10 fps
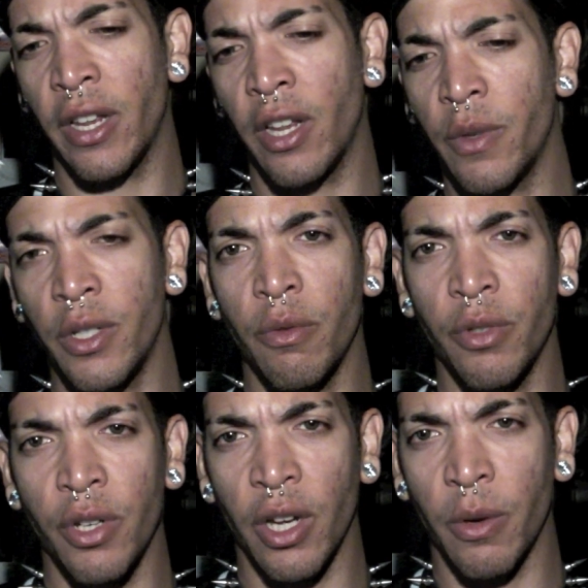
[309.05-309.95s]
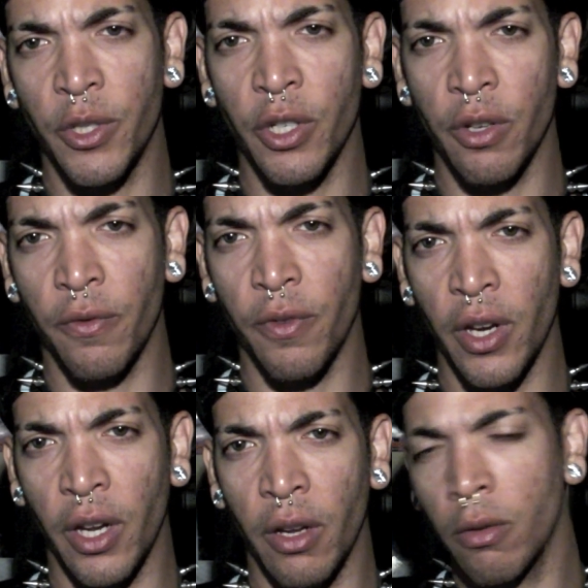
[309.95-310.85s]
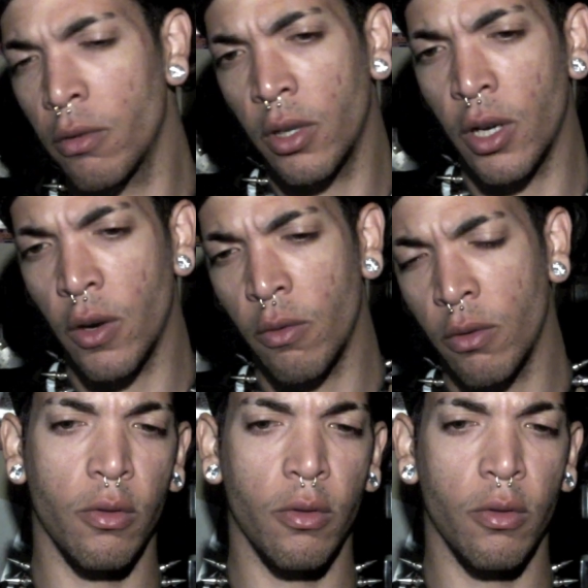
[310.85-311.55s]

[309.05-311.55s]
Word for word: There was no sugar. It was sugar free. You know?